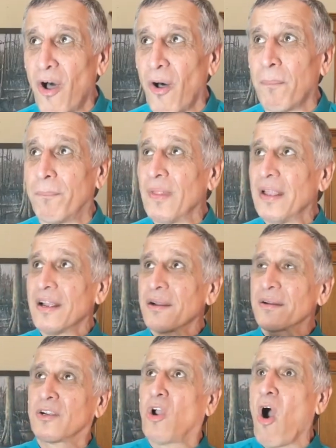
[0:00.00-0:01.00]
whole
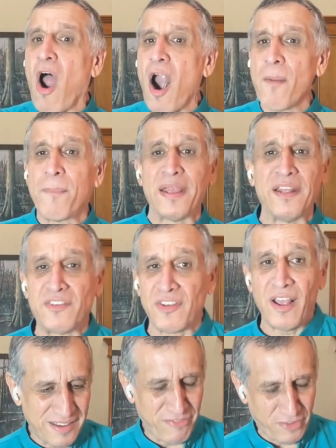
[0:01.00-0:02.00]

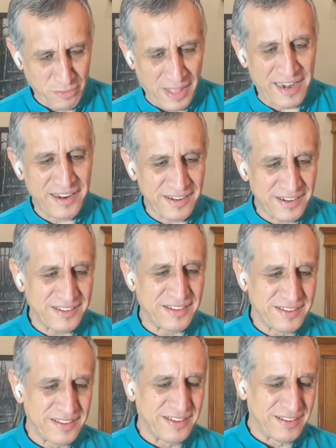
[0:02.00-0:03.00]
garbage, if you let it.
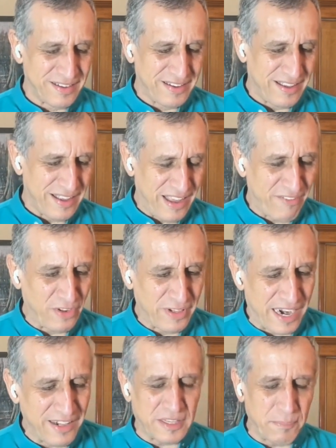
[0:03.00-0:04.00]

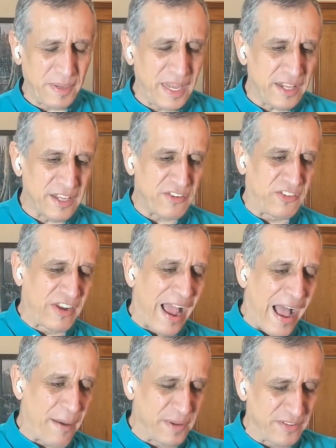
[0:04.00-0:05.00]
The media's
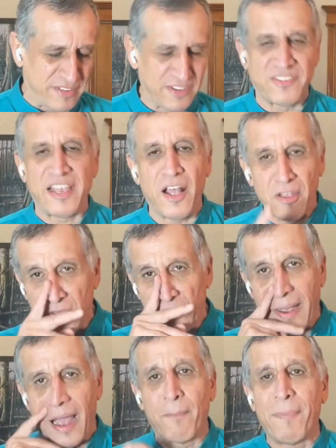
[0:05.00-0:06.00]
job is to sell
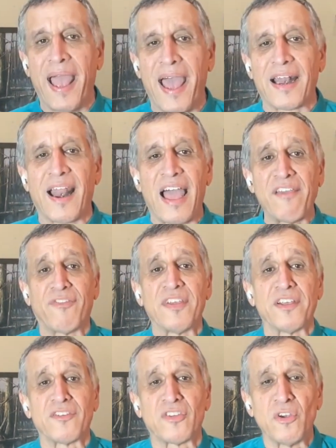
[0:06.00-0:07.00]
you how bad life
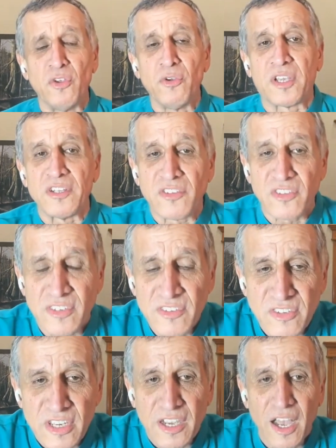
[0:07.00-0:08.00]
is so you can
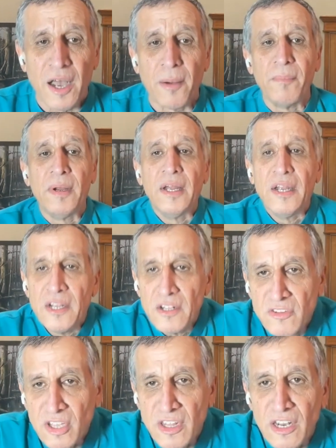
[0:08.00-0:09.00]
succumb
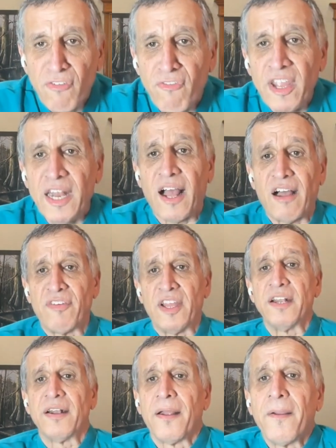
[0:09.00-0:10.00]
to the defeat of
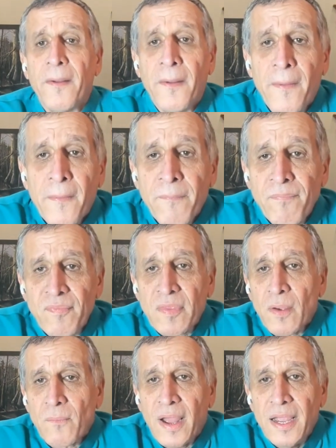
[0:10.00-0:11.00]
it.
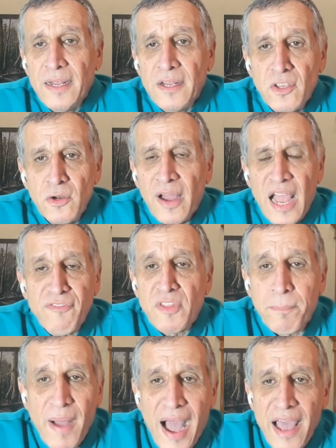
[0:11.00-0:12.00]
Right? You don't have to
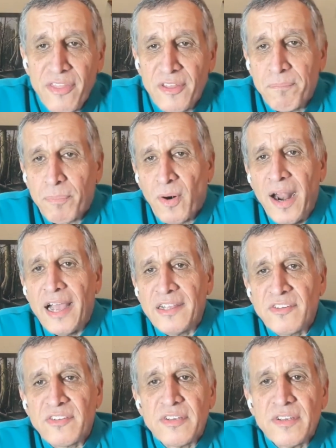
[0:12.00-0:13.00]
buy the
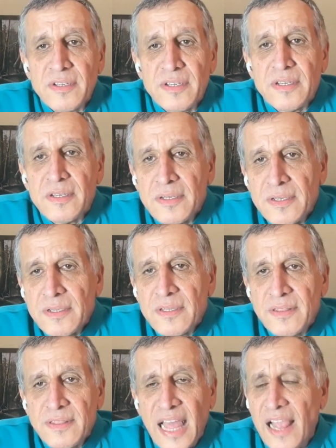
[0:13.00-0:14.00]
press.
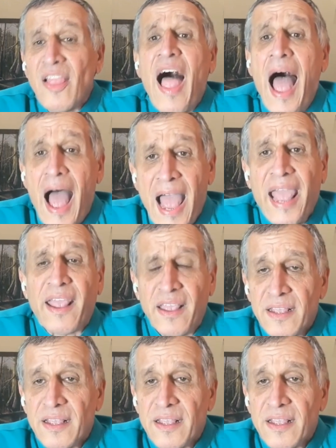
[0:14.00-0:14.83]
They lie.